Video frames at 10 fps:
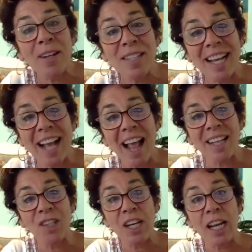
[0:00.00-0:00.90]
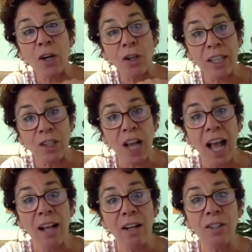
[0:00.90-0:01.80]
psychology and early
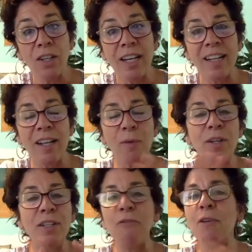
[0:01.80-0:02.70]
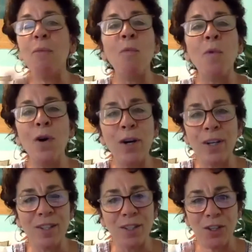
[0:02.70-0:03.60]
childhood, and there were different
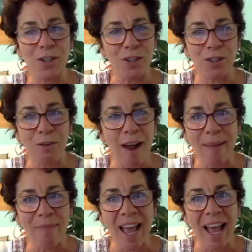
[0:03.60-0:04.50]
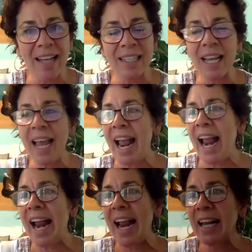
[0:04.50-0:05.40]
words to describe that,
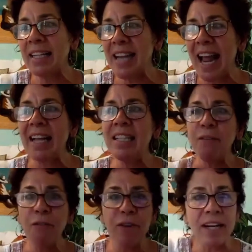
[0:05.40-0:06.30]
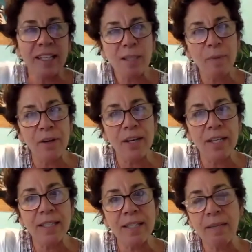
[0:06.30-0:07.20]
and had different
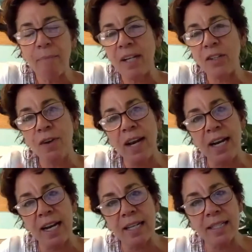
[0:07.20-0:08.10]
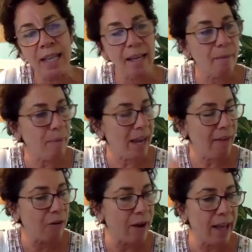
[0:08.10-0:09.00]
experiences in my training as a
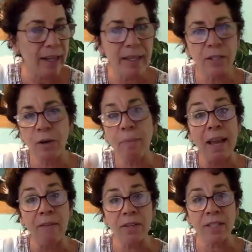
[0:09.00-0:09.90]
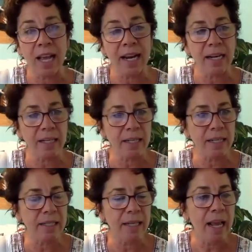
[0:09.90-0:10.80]
behavior analyst or a behavior
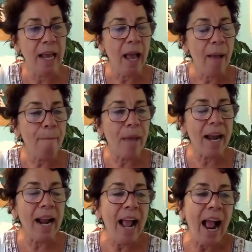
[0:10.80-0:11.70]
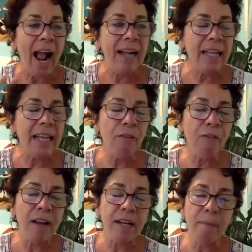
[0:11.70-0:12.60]
scientist. But I think
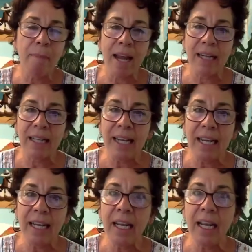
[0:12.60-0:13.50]
fundamentally,